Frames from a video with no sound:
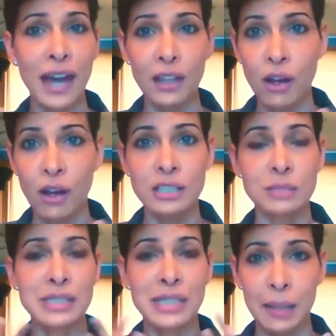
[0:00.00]
fat loss,
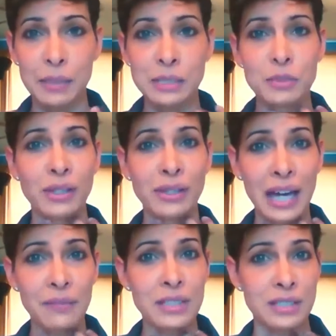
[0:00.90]
metabolism is where a
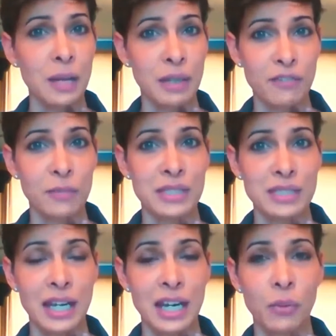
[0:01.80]
lot of it is coming from,
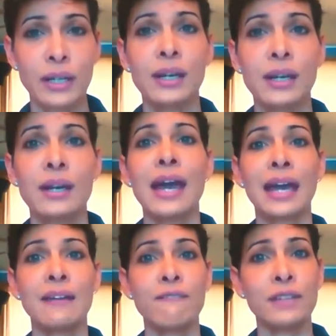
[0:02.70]
this thyroid,
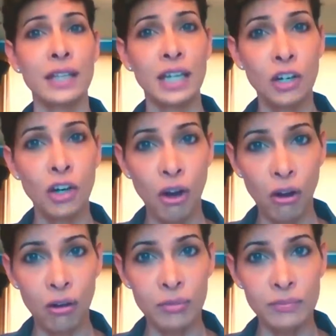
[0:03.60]
and feeling
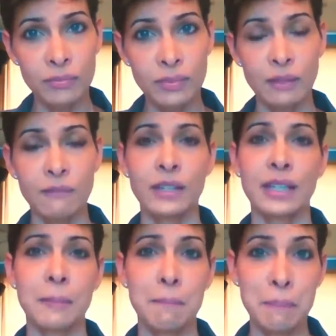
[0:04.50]
calm,
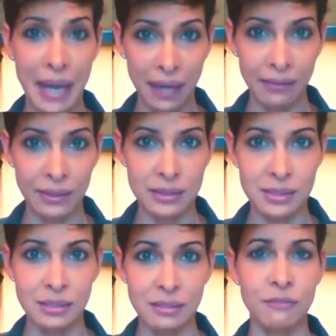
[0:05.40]
feeling
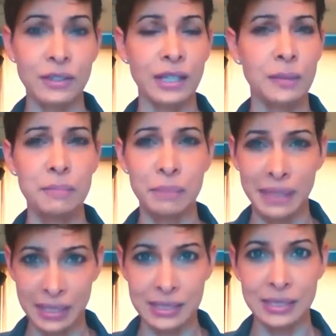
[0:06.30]
balanced, feeling
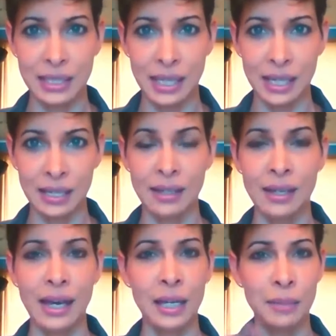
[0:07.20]
peace
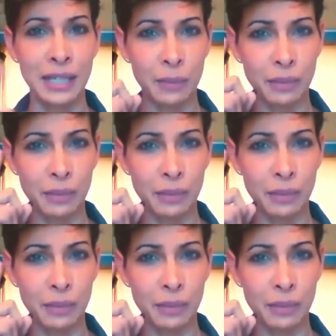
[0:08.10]
again, and